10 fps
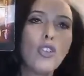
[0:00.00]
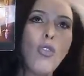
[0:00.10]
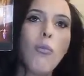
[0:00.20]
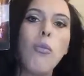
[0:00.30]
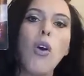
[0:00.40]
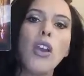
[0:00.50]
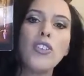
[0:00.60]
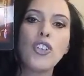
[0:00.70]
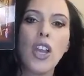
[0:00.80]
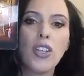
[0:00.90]
your
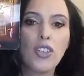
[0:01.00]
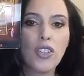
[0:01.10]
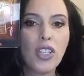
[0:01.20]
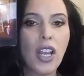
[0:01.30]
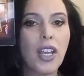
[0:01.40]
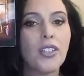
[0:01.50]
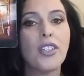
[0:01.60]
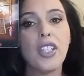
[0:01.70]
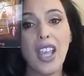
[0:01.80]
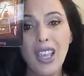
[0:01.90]
mind changes
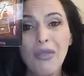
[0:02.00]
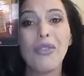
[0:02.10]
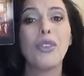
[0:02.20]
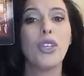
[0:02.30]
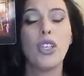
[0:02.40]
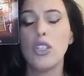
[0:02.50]
connected to everything